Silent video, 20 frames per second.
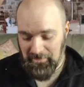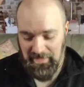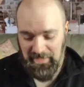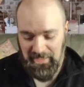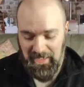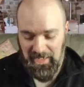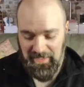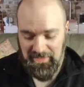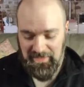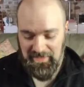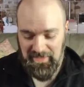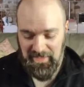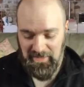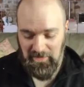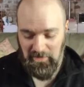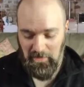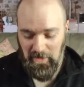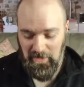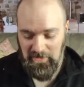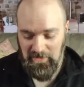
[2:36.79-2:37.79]
guessing
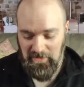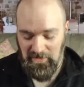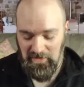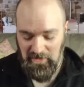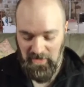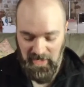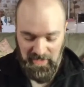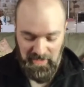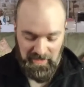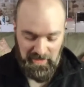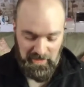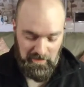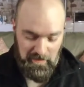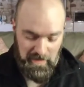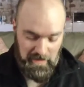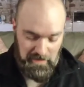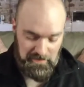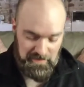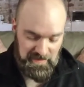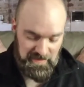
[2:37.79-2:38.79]
Russia's trying to get
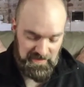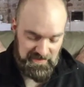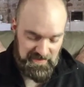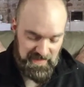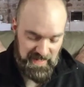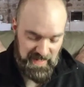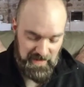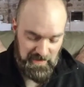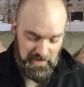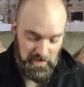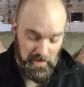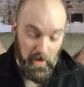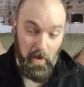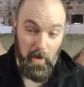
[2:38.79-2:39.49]
around this now,